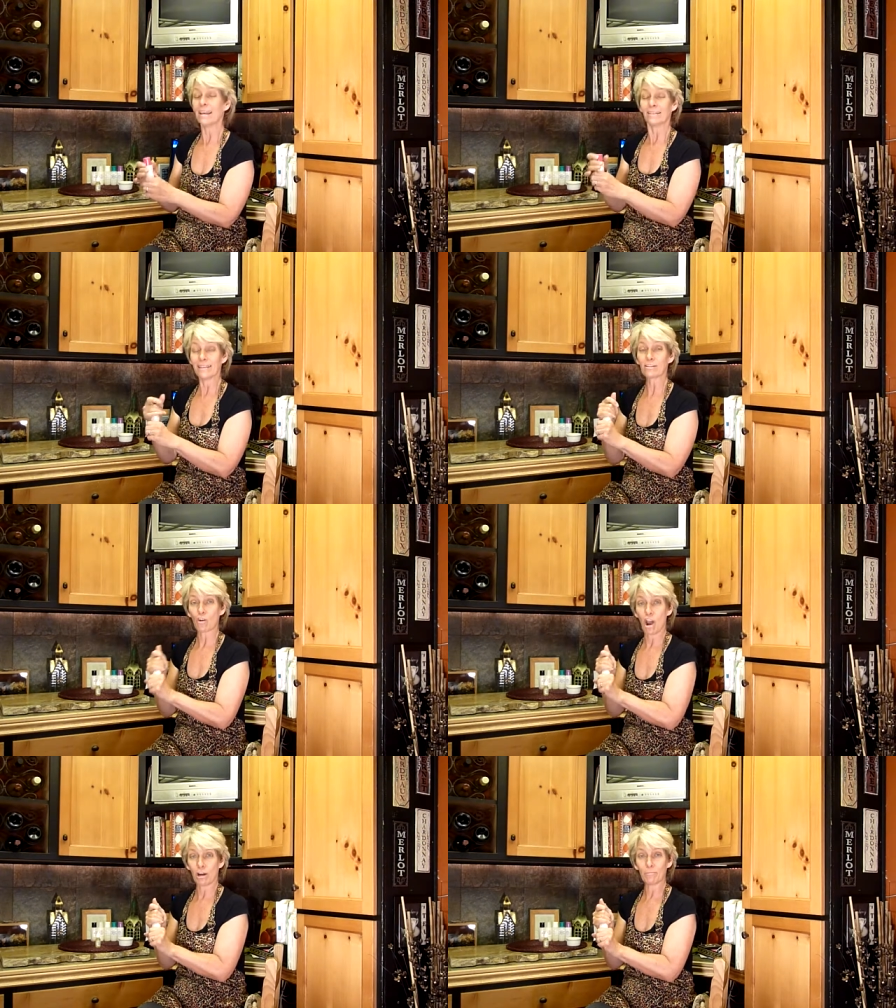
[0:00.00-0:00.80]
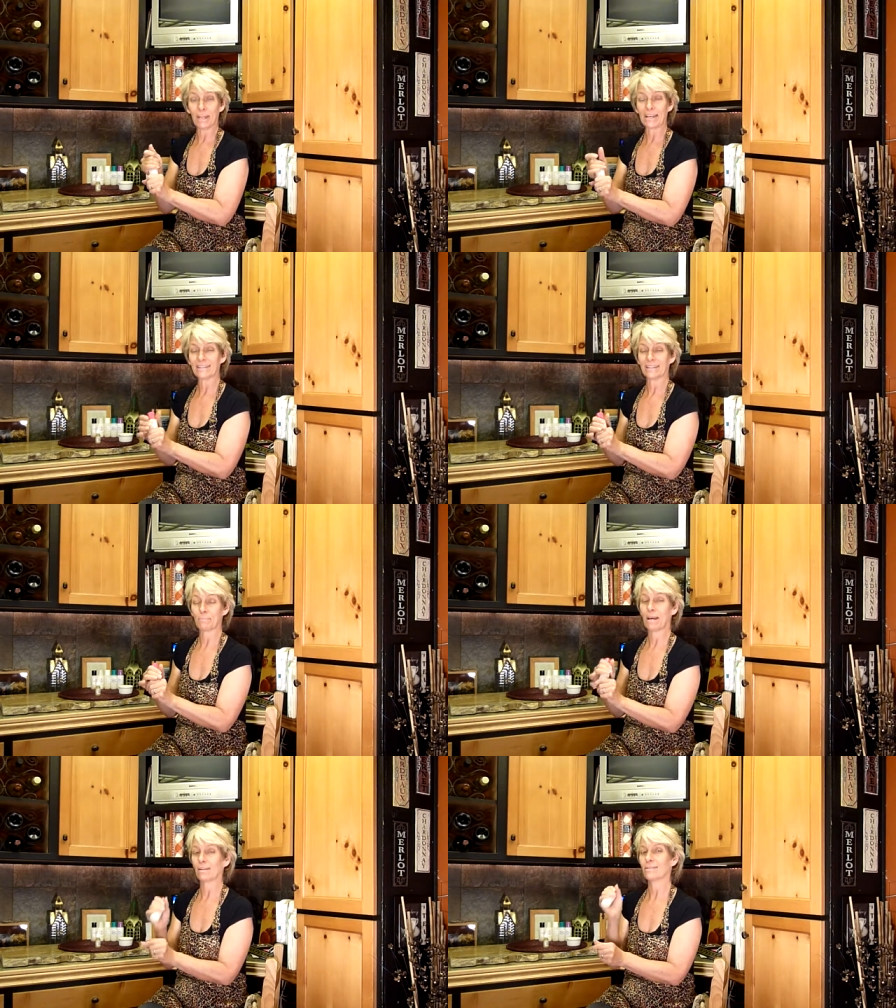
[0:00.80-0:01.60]
These are hard plastic
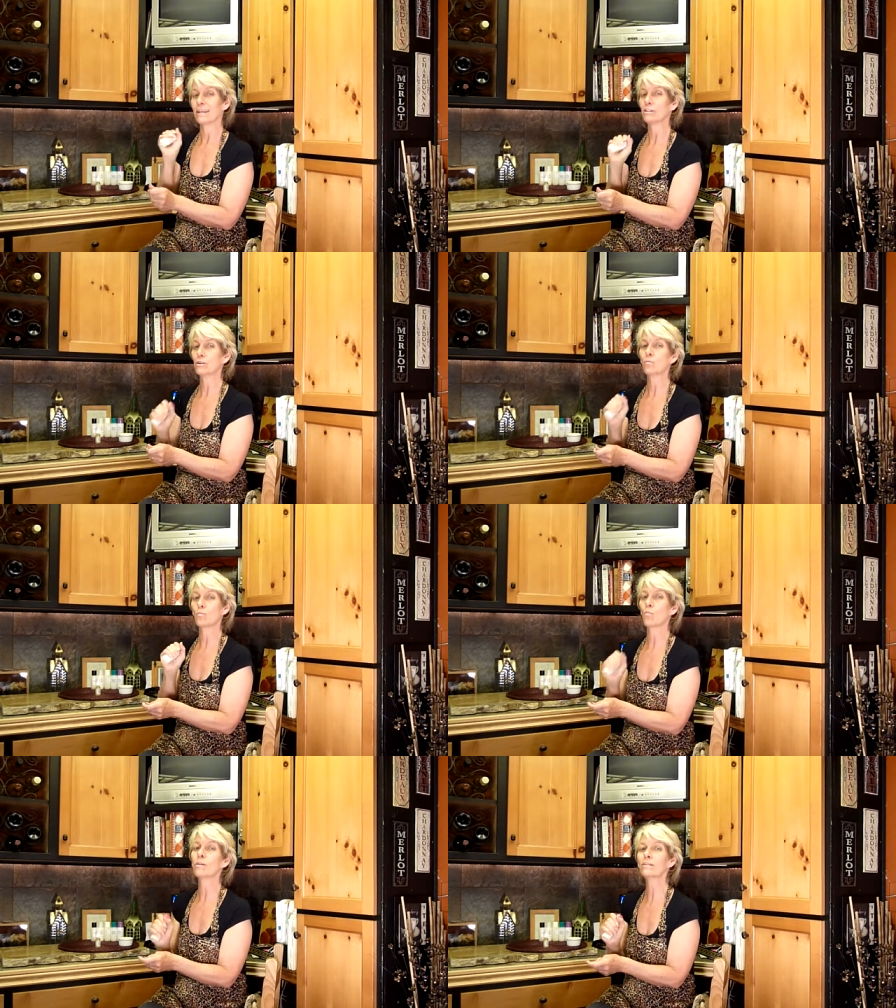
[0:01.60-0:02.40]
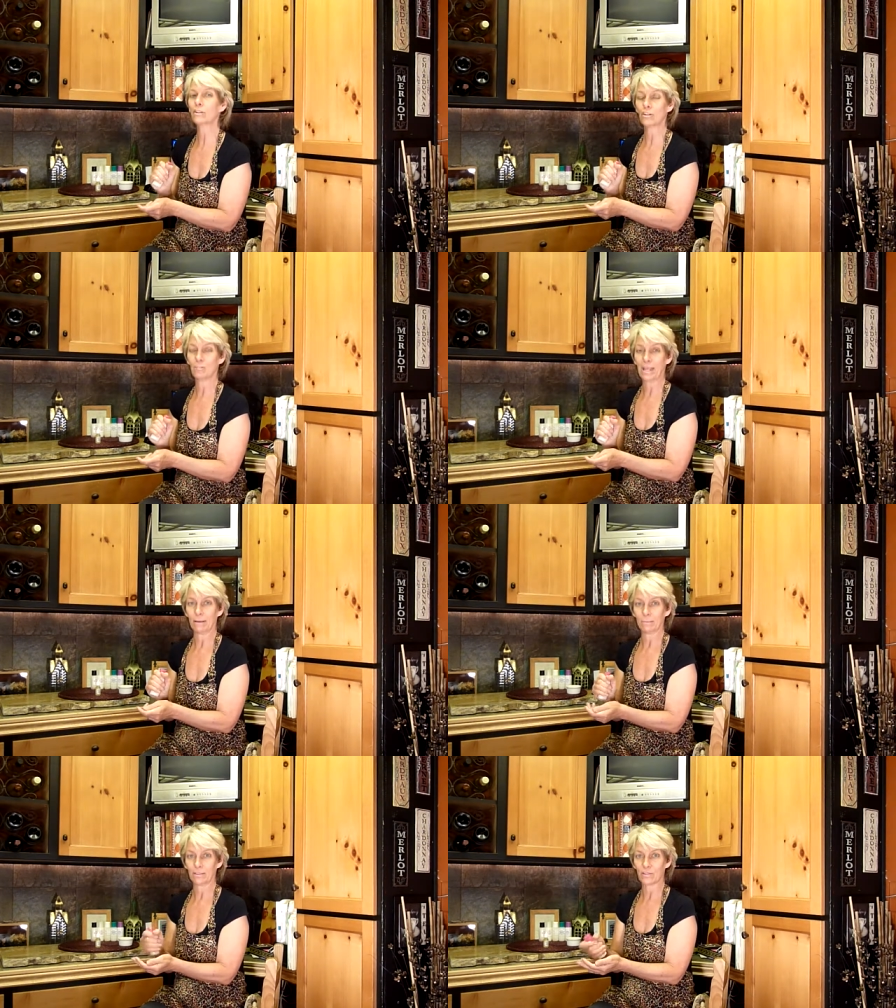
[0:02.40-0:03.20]
bottles. I don't want you to be
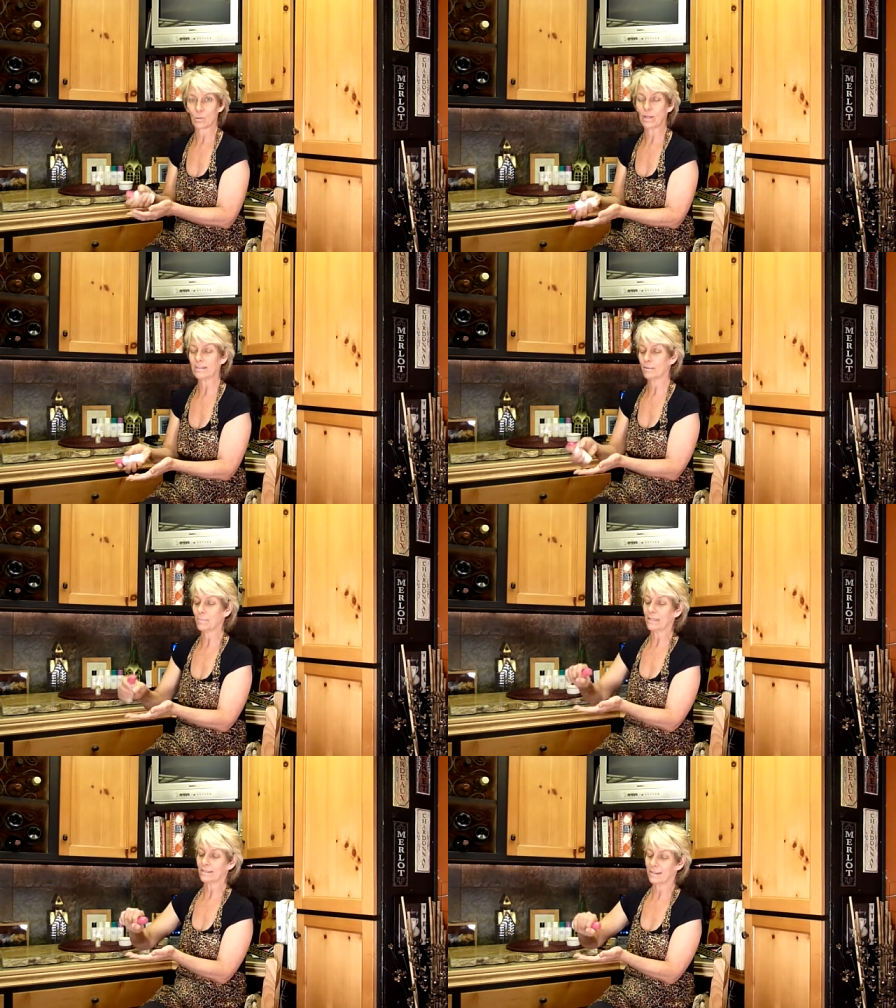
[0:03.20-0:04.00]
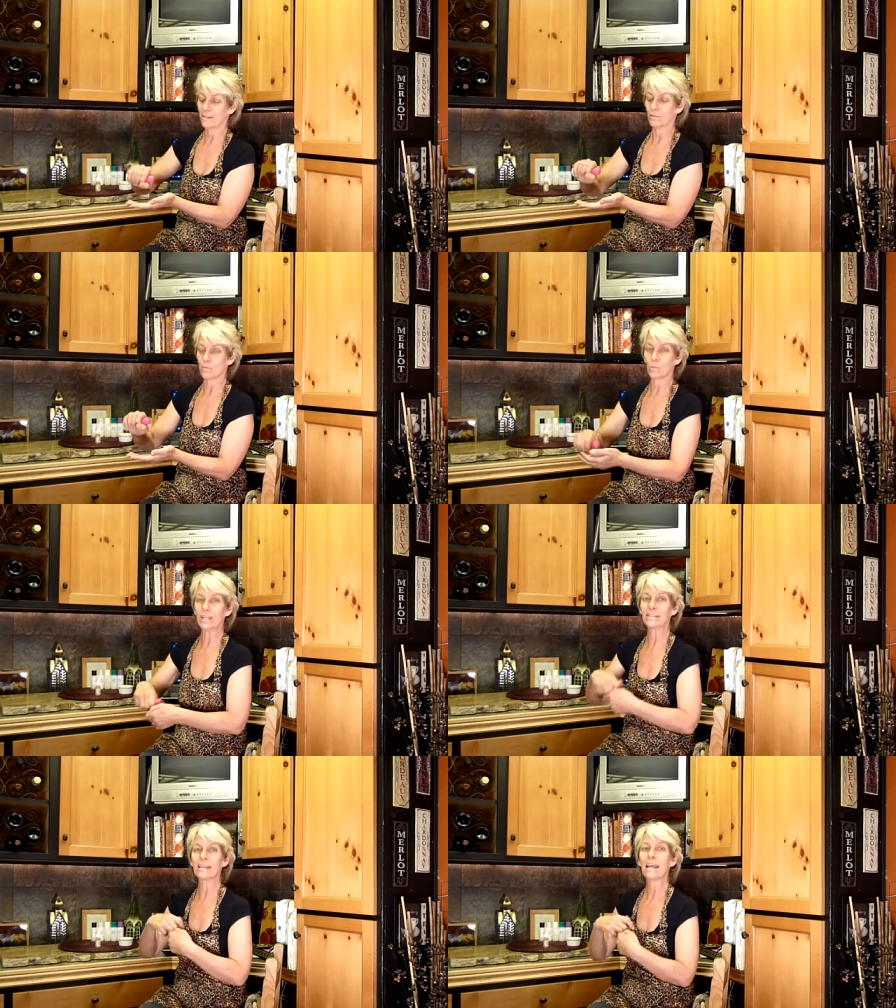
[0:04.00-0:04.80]
able to squeeze them because then you squeeze